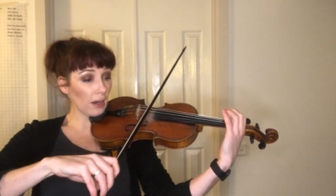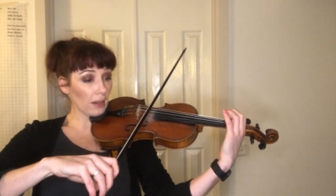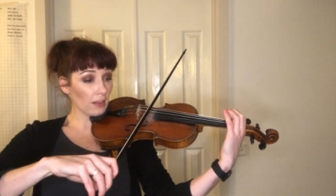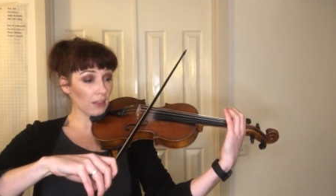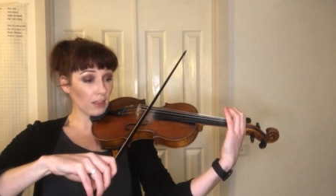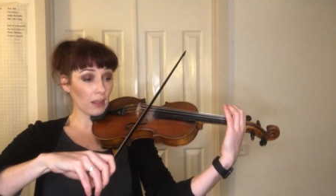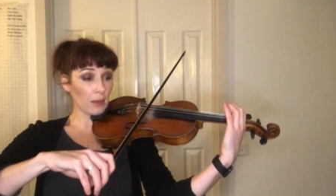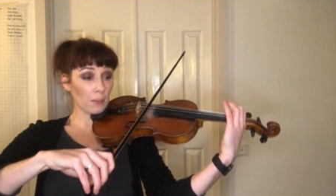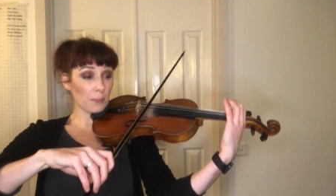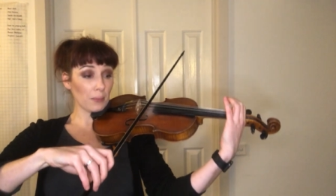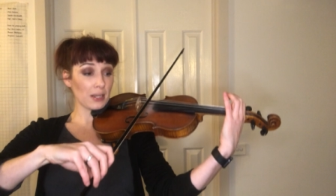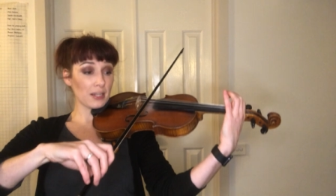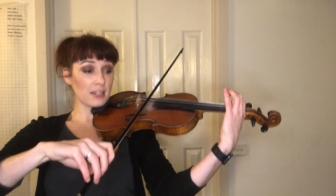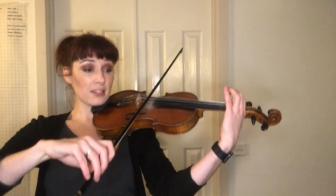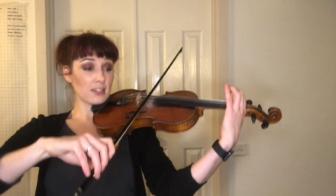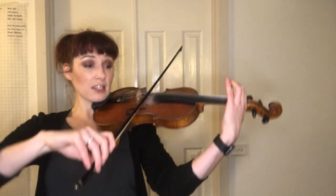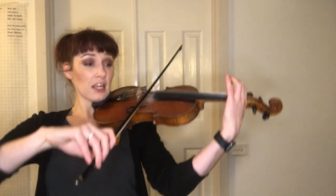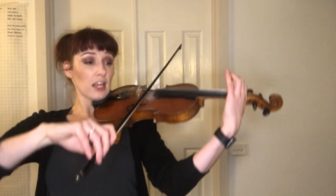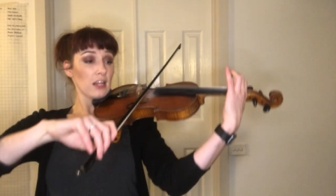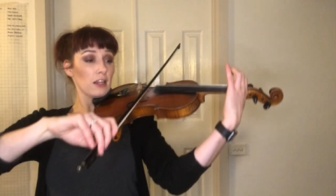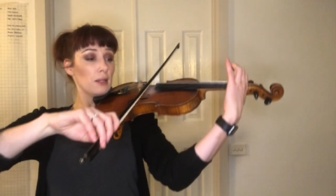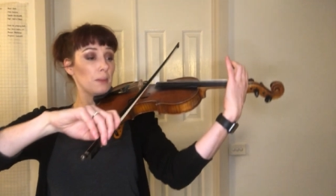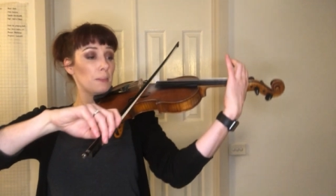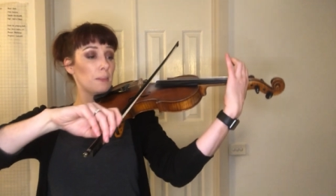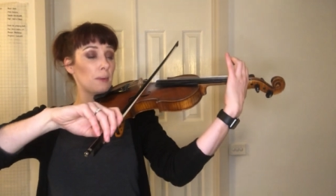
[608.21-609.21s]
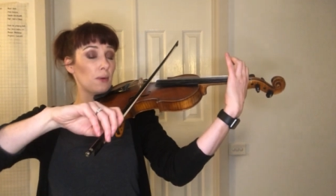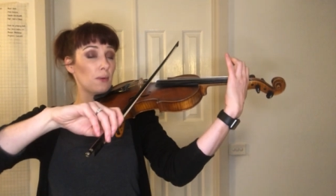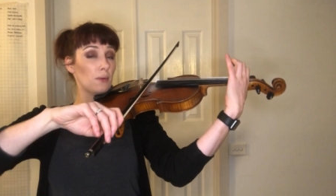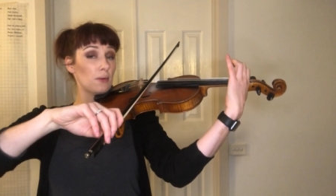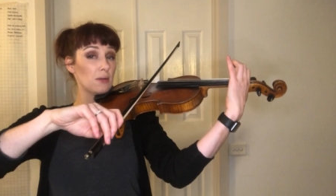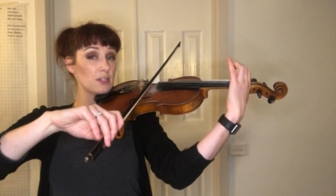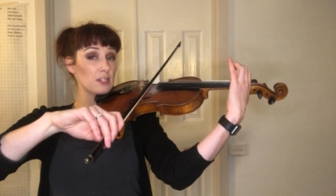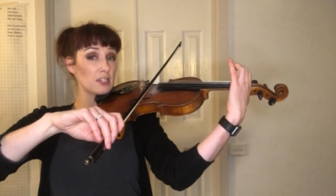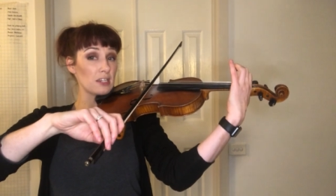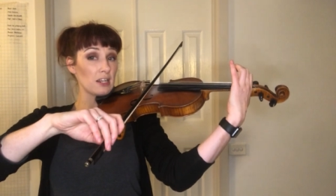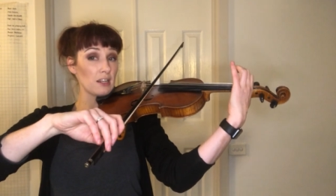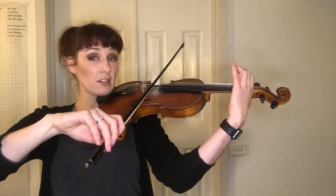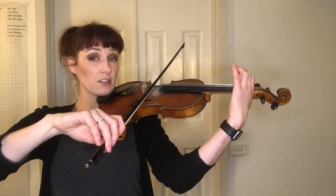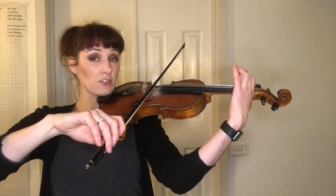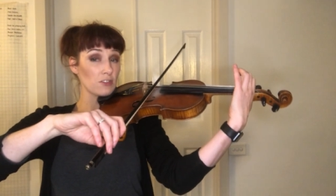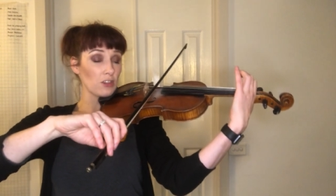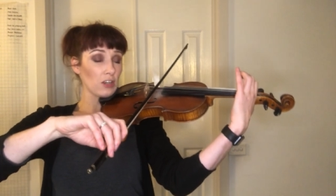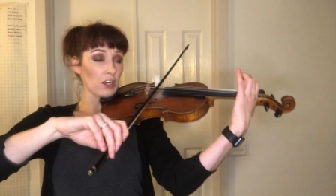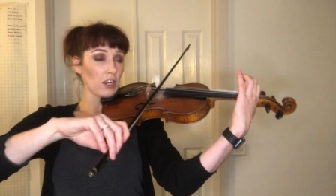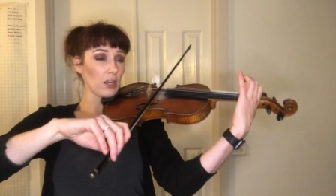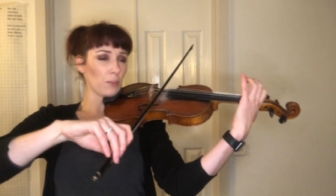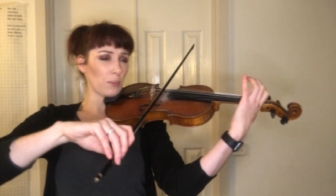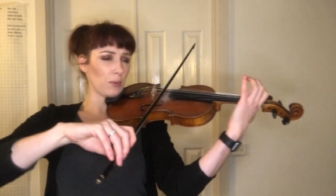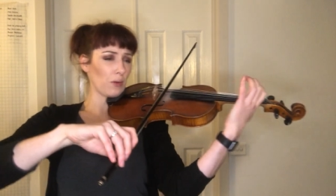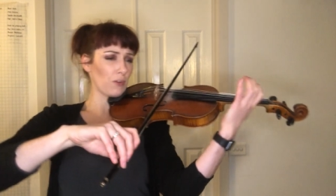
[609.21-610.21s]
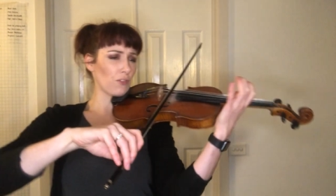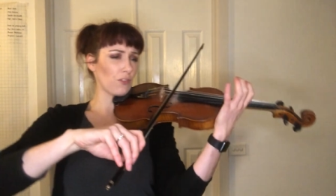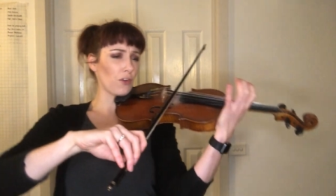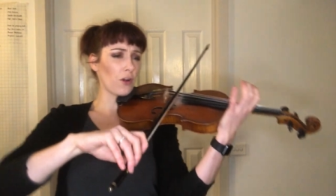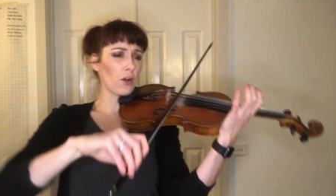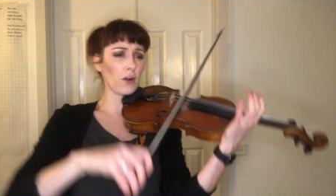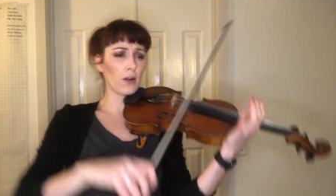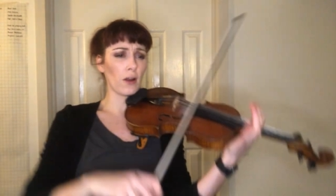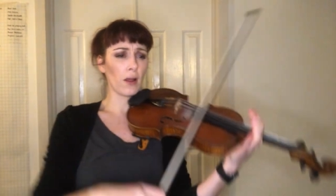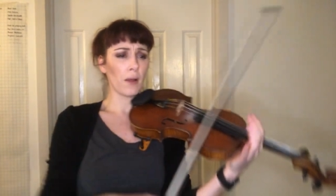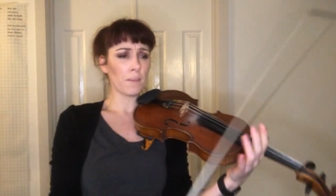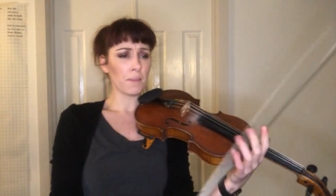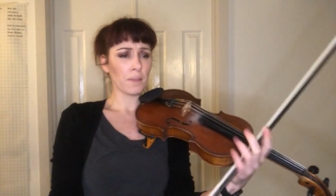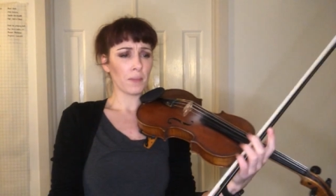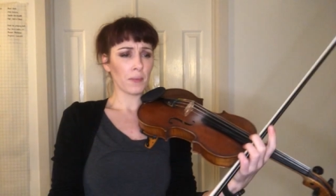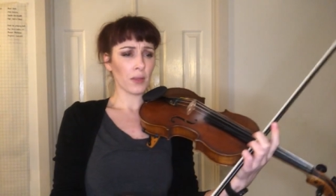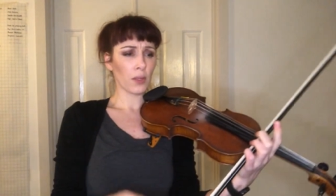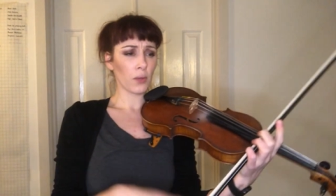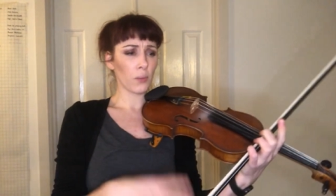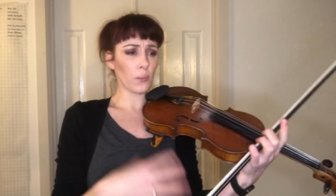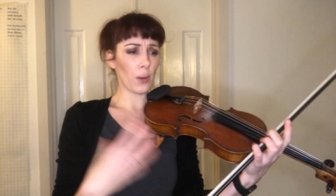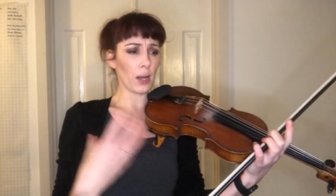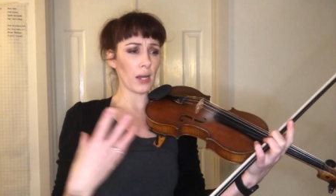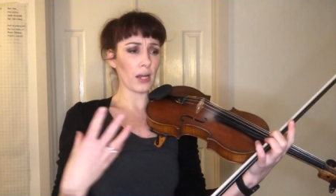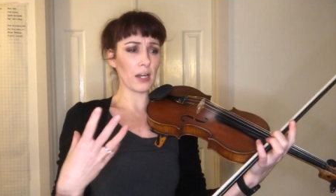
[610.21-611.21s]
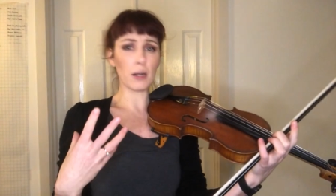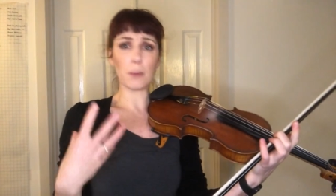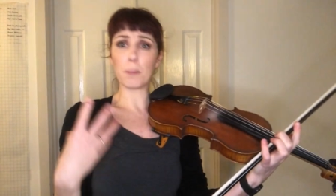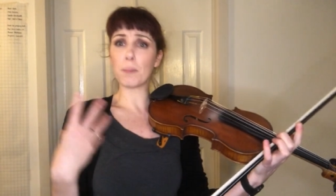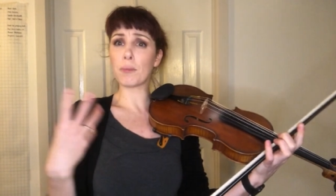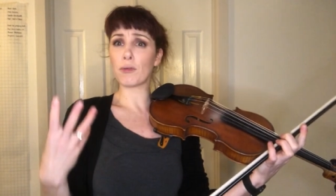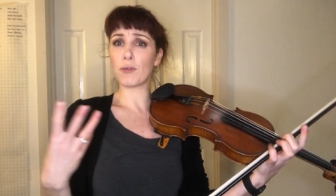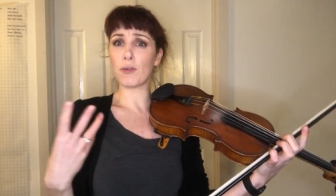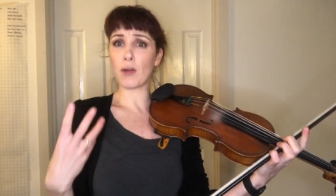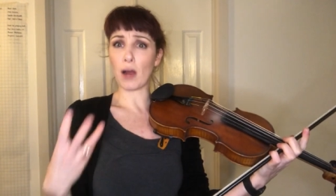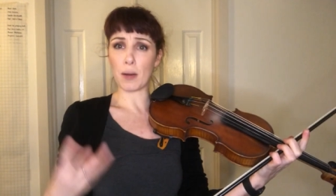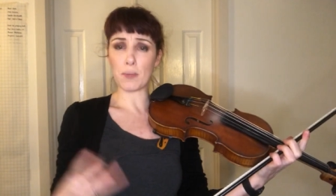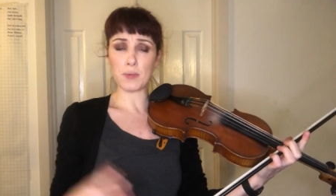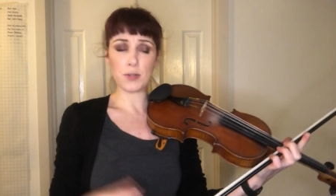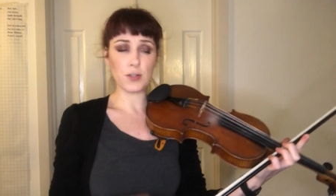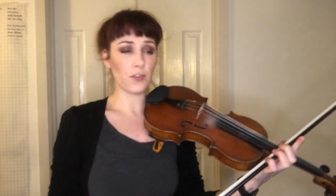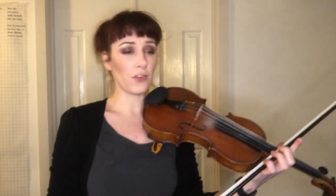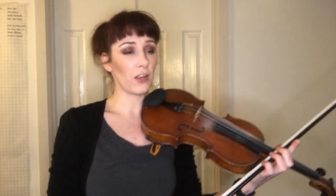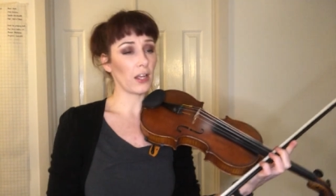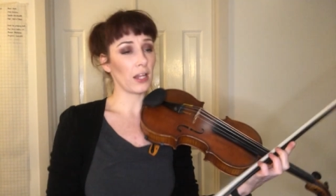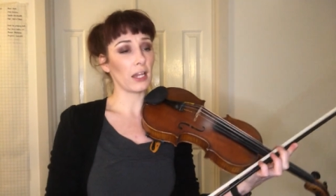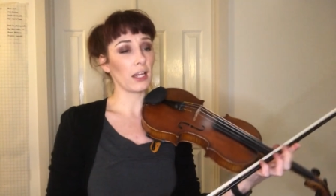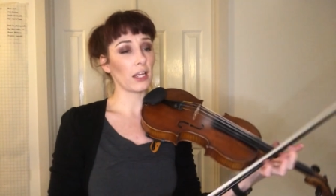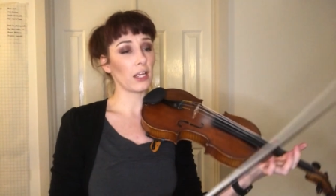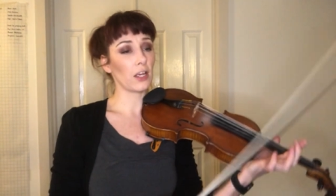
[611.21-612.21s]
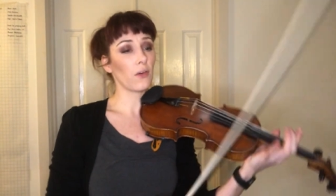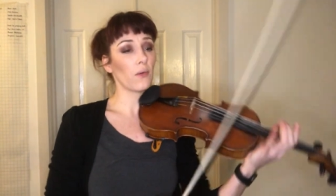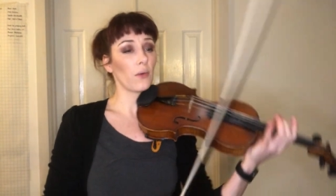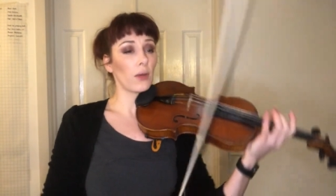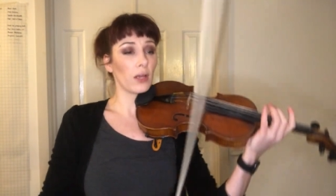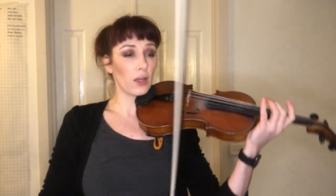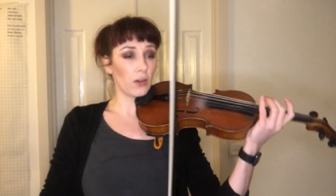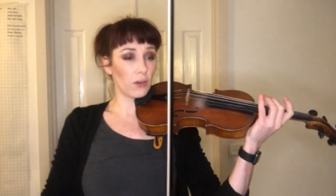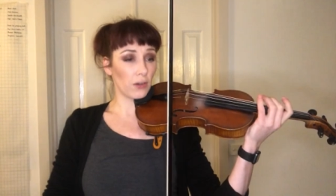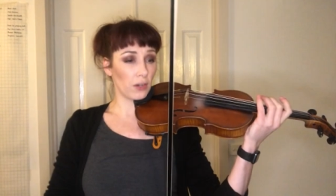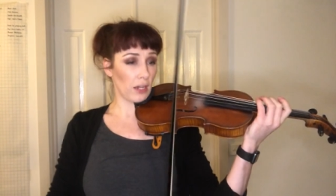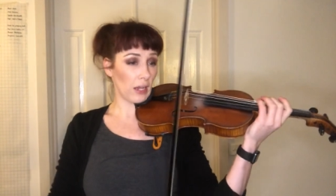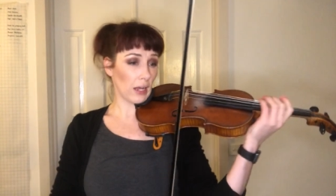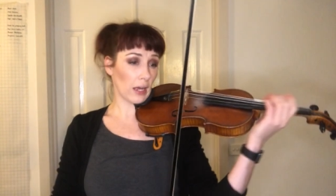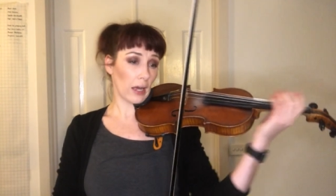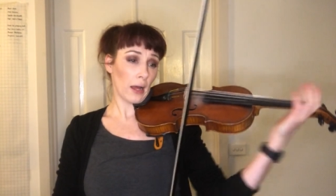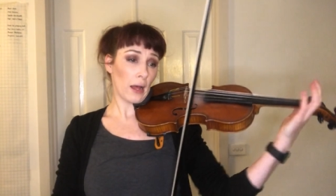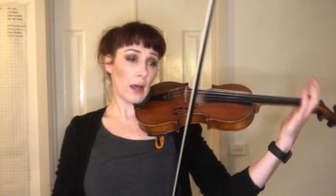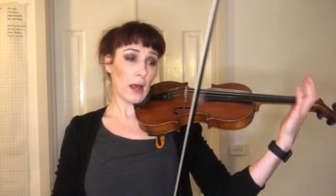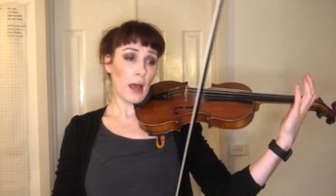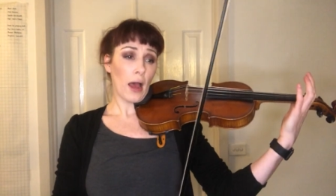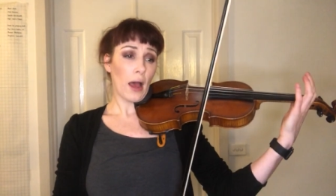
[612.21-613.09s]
breath and we set the bow on D string, and we've got quite an abrupt feeling going on here.